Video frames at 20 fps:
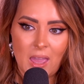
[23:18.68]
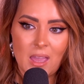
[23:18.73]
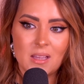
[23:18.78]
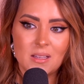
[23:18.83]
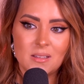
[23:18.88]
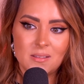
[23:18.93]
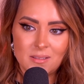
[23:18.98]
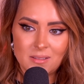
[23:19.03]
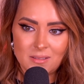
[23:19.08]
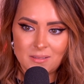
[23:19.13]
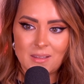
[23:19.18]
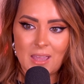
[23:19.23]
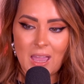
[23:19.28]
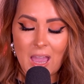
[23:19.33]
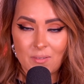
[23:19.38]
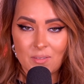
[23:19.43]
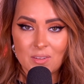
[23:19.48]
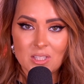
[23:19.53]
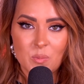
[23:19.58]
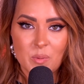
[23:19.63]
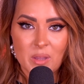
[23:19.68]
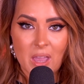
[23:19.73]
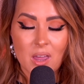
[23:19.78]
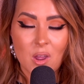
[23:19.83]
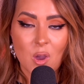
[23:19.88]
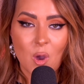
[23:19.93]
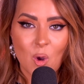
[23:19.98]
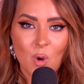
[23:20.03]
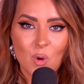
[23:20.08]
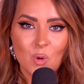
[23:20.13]
and having to be at
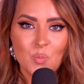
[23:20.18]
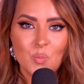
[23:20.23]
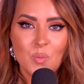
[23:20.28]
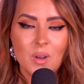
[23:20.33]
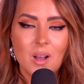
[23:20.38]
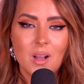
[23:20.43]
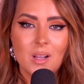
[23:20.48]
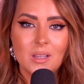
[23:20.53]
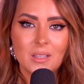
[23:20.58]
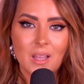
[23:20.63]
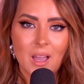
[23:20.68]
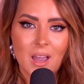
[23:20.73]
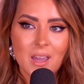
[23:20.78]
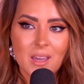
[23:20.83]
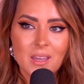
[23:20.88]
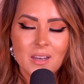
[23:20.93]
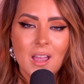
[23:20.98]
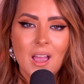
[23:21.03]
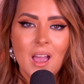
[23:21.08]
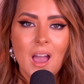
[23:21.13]
home a lot,